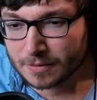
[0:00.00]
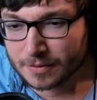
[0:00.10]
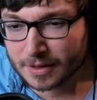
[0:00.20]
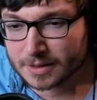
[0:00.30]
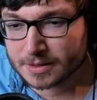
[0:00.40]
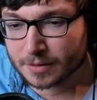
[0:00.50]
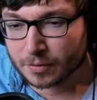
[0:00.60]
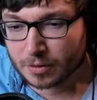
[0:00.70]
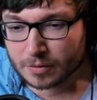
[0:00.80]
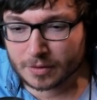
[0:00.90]
Thanks,
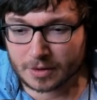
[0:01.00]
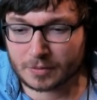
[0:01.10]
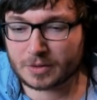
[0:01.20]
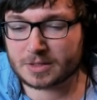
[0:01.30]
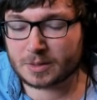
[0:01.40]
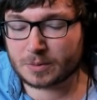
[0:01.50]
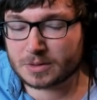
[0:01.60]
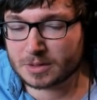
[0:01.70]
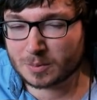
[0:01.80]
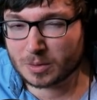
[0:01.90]
Sephiroth. Thank you for the tip on
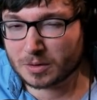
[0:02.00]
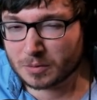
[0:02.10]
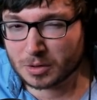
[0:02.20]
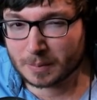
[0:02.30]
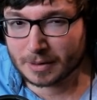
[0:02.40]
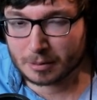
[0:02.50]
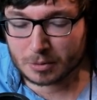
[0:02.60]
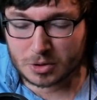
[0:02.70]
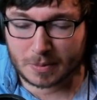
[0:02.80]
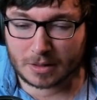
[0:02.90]
sub to the Berry
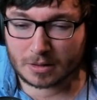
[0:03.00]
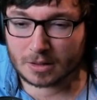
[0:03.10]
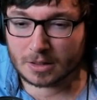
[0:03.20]
Bushman.